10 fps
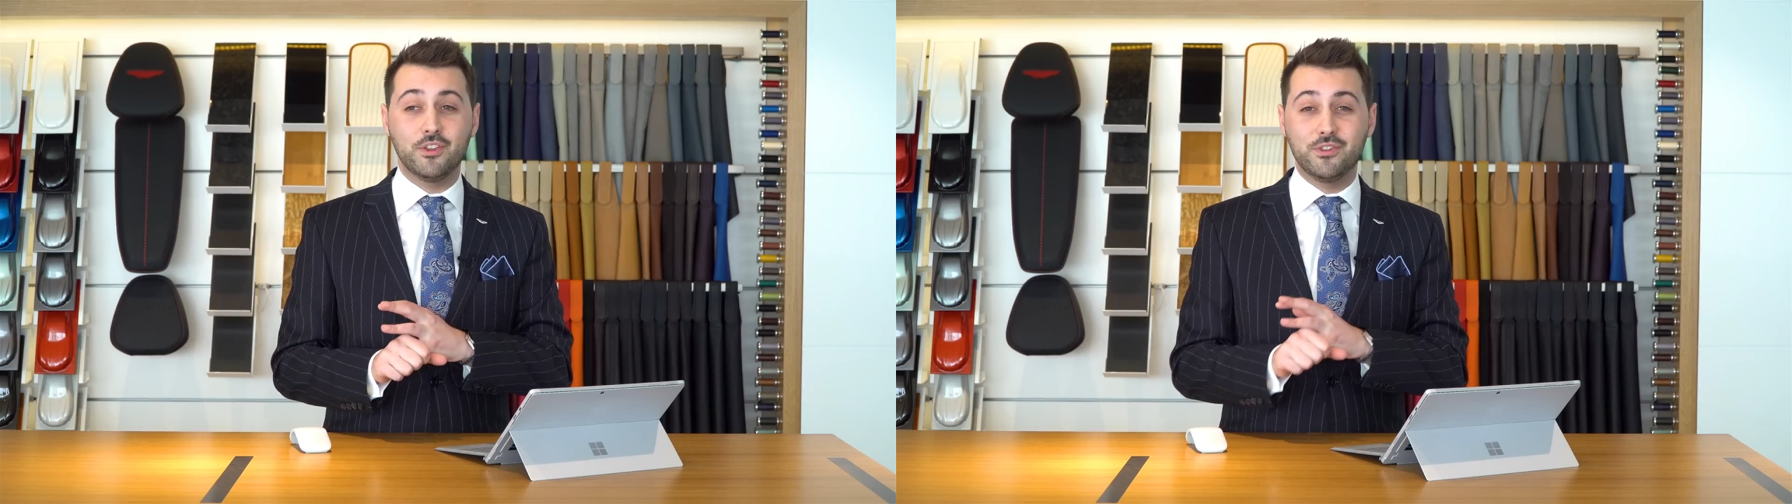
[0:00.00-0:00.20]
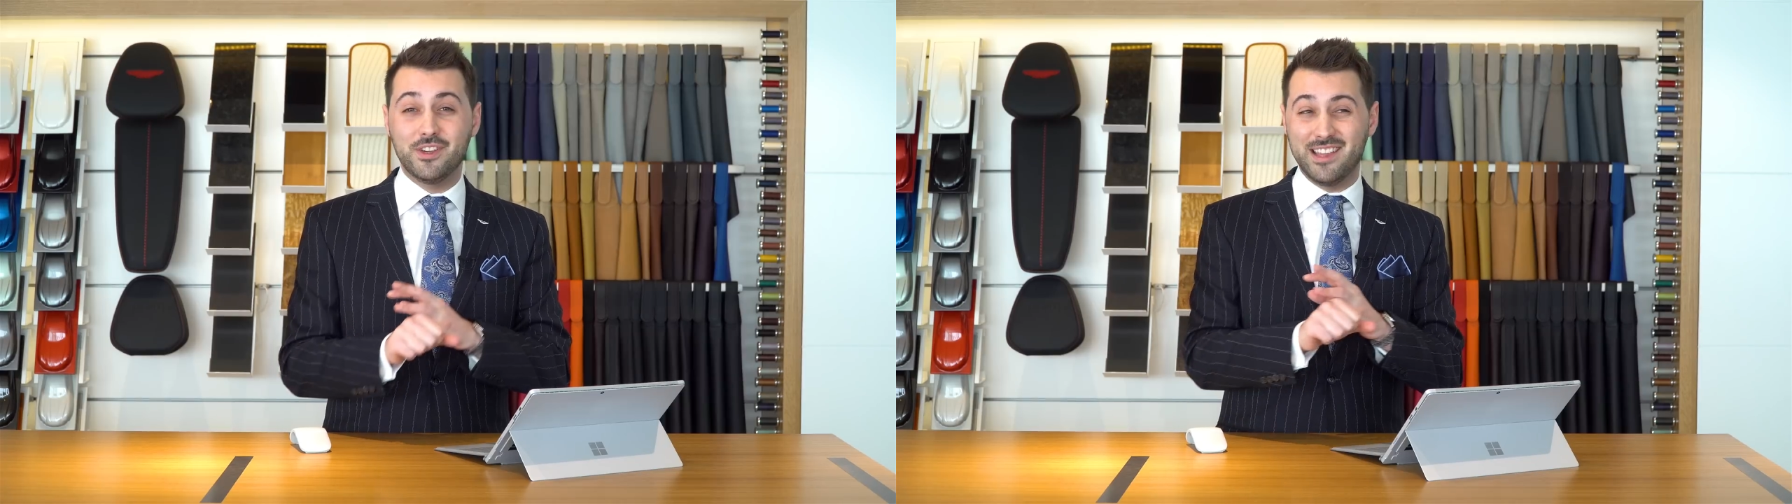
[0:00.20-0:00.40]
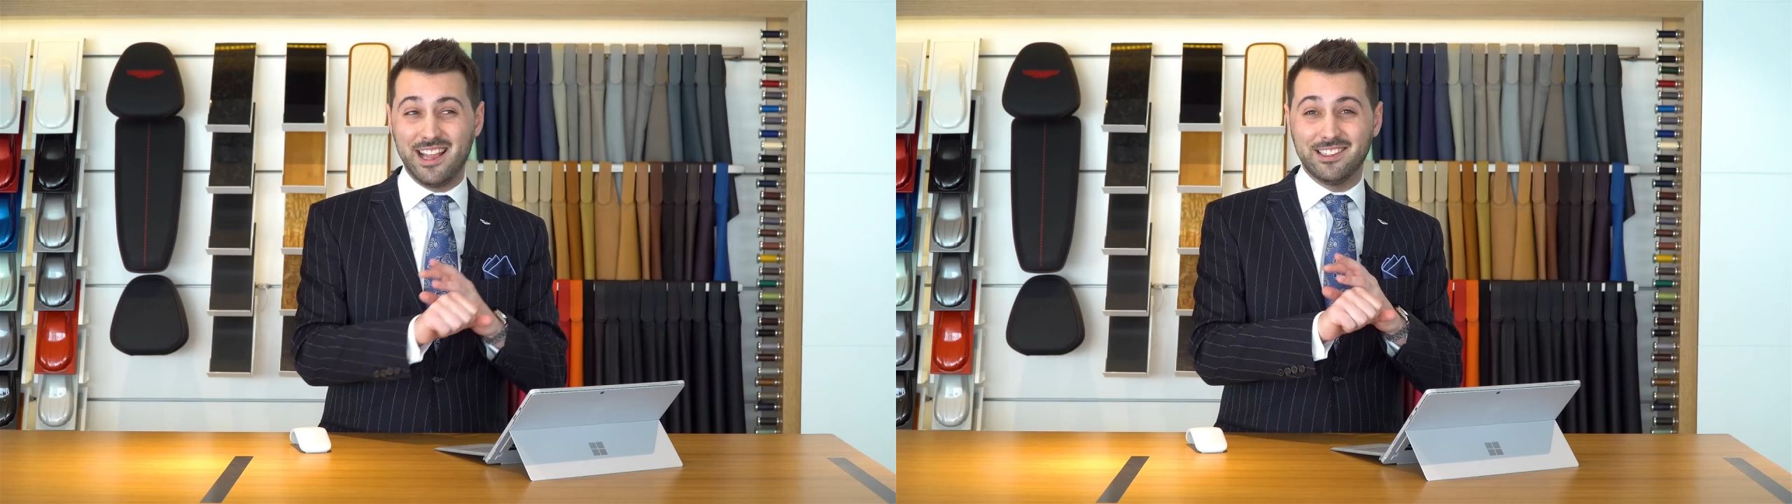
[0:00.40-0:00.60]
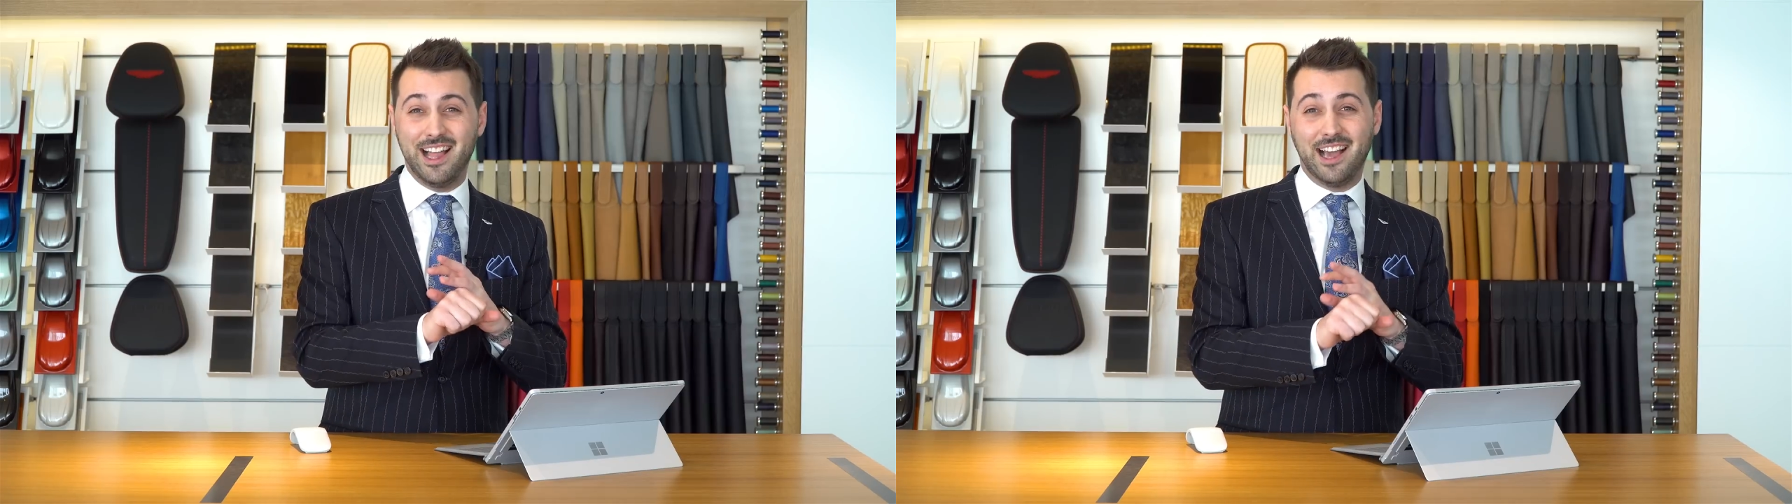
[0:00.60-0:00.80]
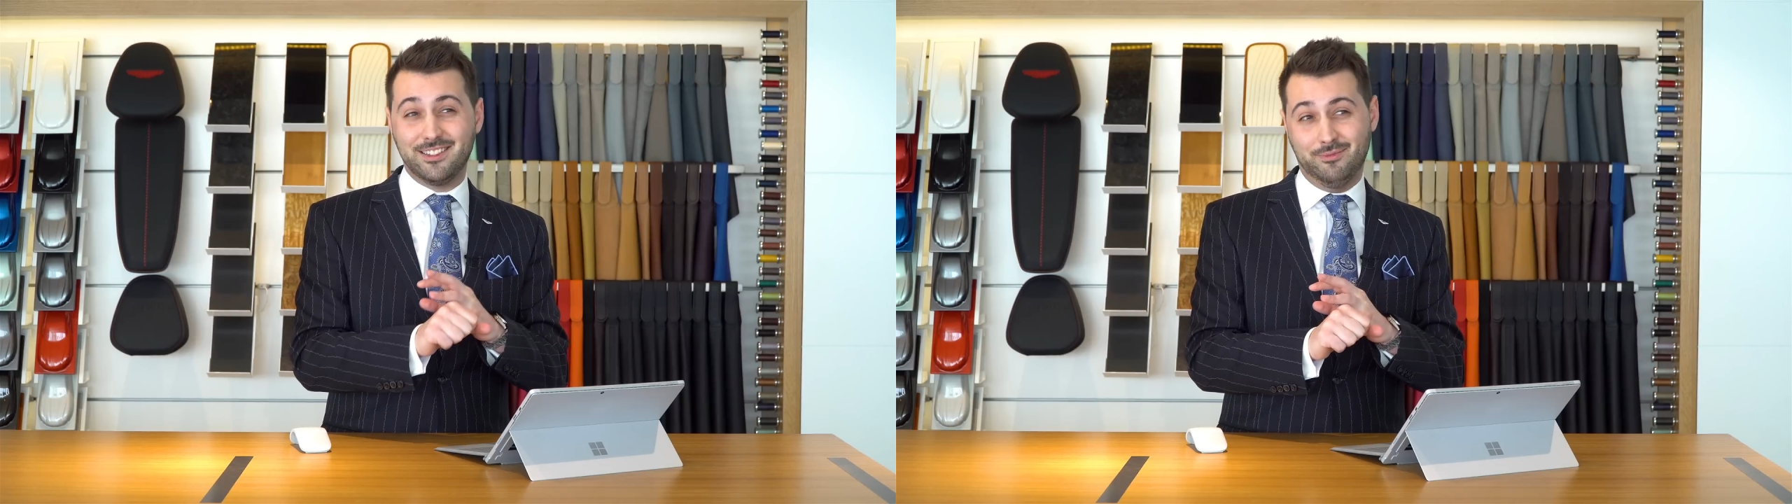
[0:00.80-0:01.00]
you did that
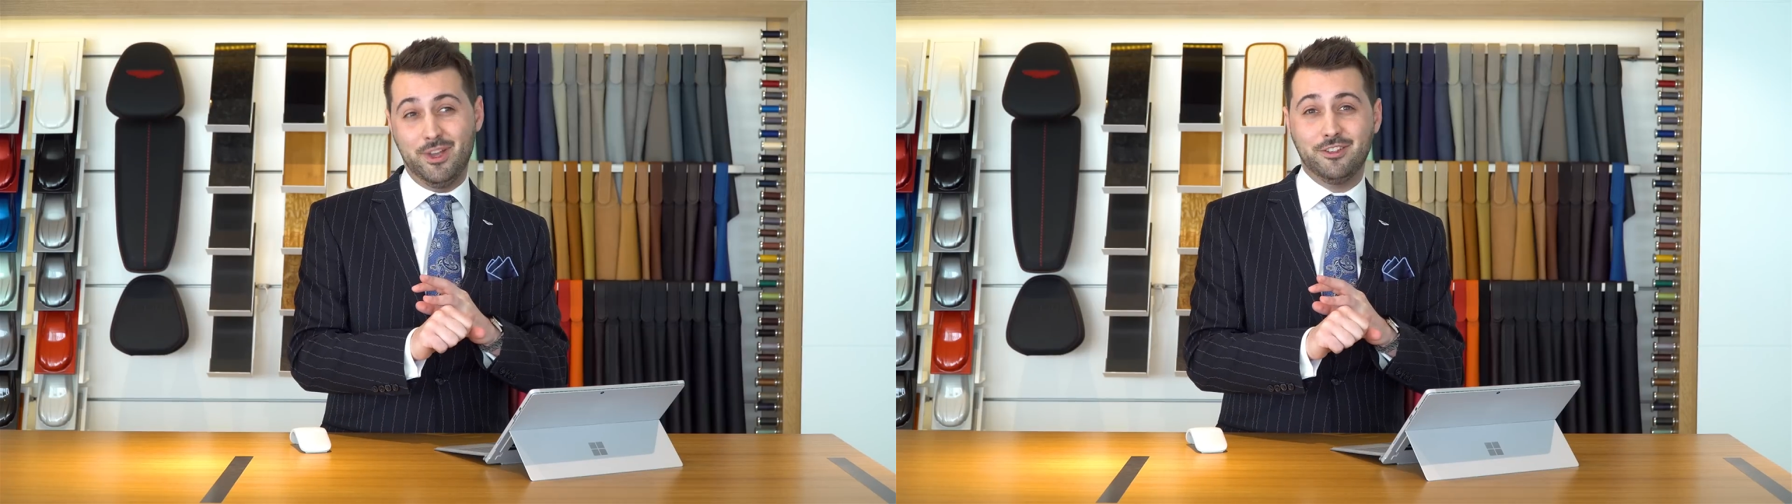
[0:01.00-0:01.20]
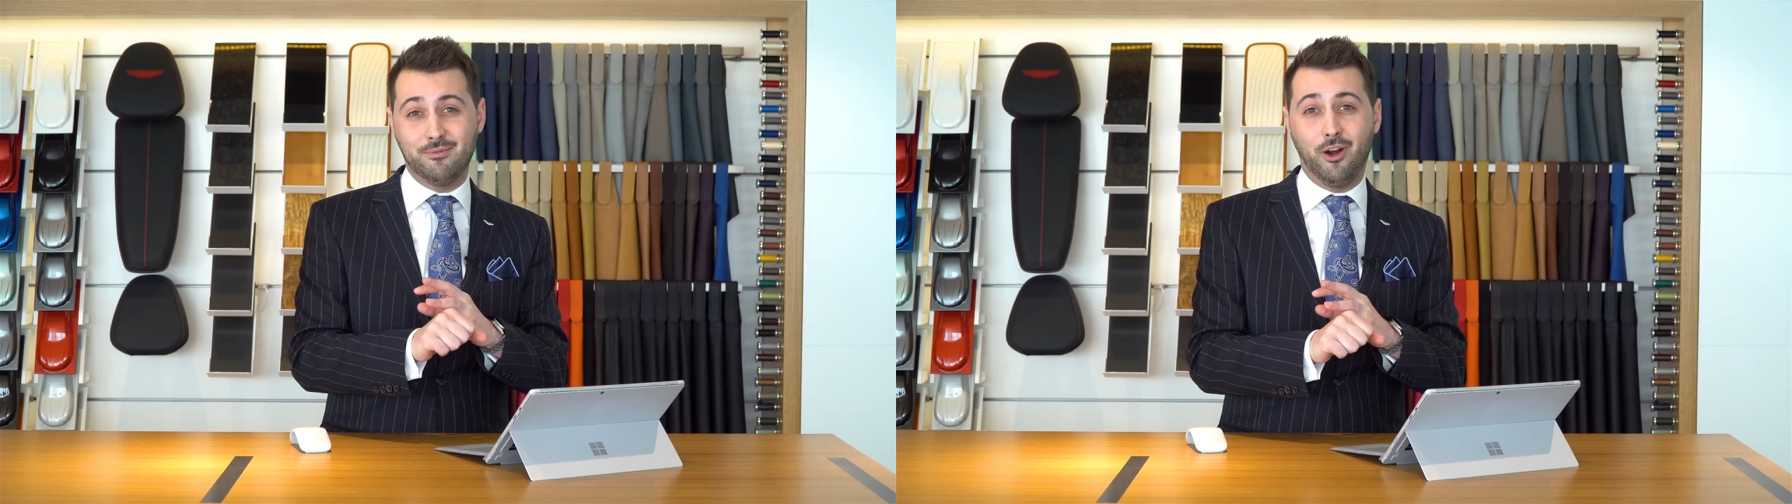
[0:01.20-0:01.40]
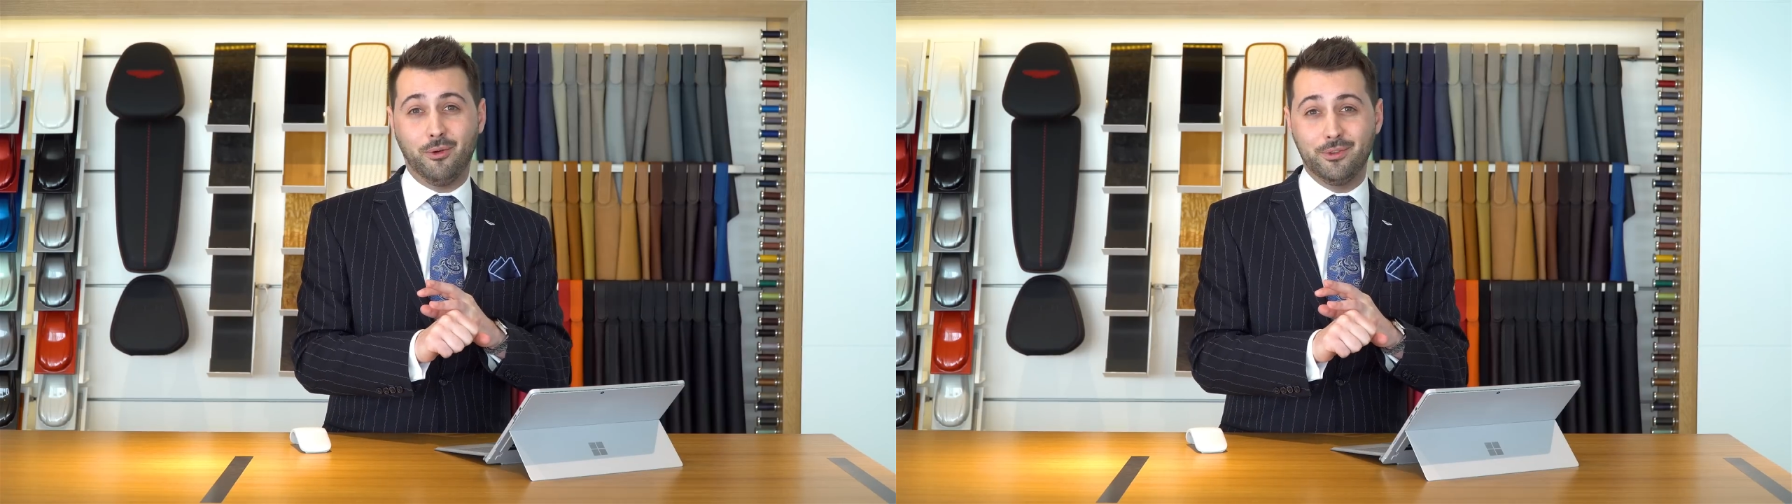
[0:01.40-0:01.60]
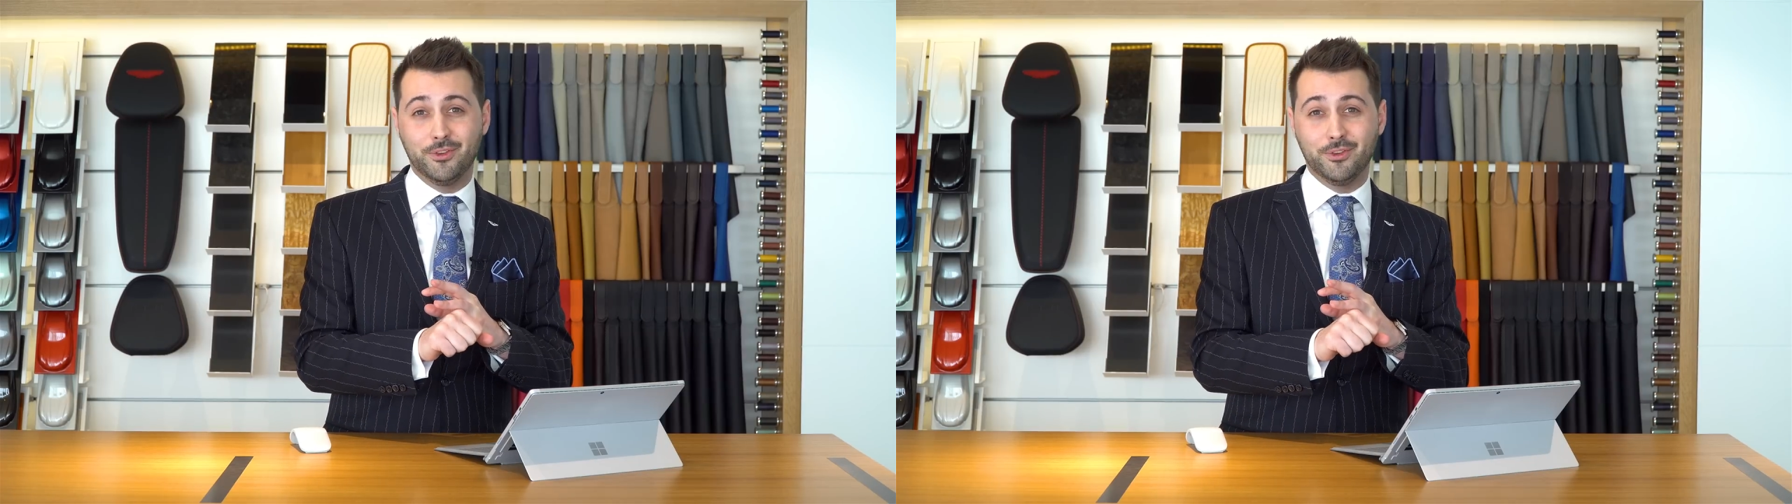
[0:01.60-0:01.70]
little exclamation mark with